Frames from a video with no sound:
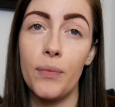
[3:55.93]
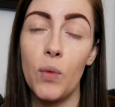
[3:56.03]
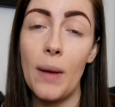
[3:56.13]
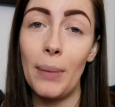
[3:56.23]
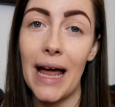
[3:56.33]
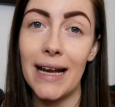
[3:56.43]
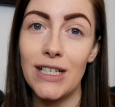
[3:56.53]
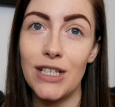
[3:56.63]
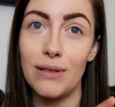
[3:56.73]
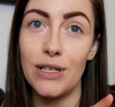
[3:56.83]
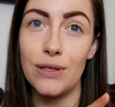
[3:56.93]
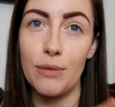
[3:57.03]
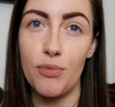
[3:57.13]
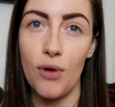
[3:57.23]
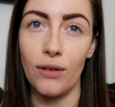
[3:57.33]
What I'm planning to do is use
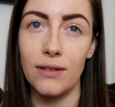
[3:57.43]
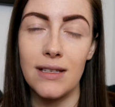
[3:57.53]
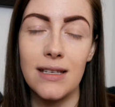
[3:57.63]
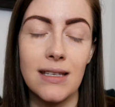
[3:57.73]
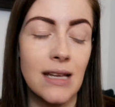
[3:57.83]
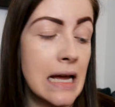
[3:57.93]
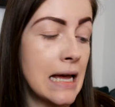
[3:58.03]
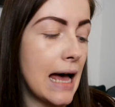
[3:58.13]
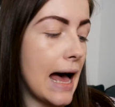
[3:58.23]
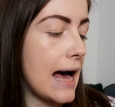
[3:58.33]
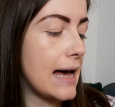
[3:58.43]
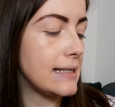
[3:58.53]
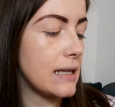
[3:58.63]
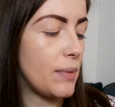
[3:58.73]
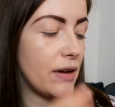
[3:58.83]
the bronze
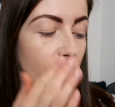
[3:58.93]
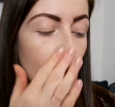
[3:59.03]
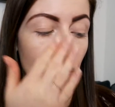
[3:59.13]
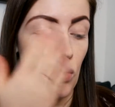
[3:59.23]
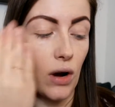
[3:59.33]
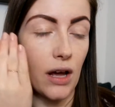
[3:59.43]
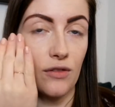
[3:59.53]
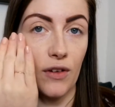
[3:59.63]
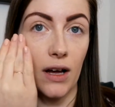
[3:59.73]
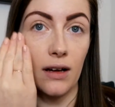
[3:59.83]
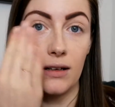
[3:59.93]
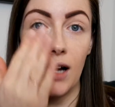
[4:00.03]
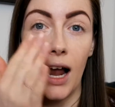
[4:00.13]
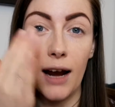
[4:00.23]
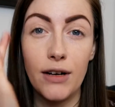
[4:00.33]
as a bit of an all-over
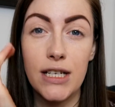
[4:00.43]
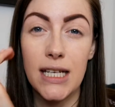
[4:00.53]
colour and